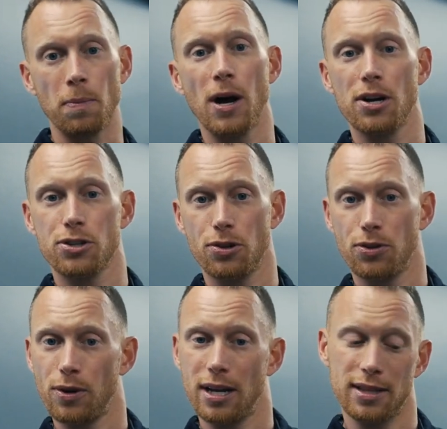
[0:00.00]
our posture
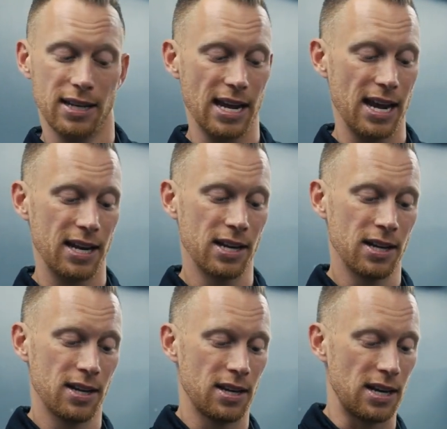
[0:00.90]
throughout the day.
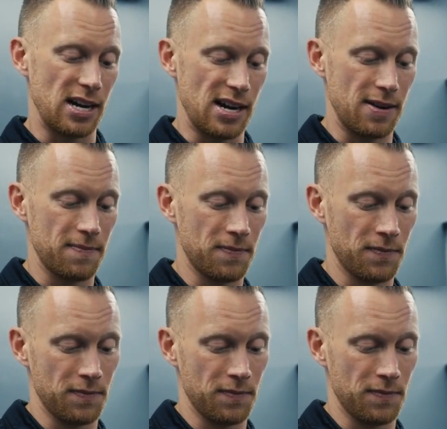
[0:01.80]
Um,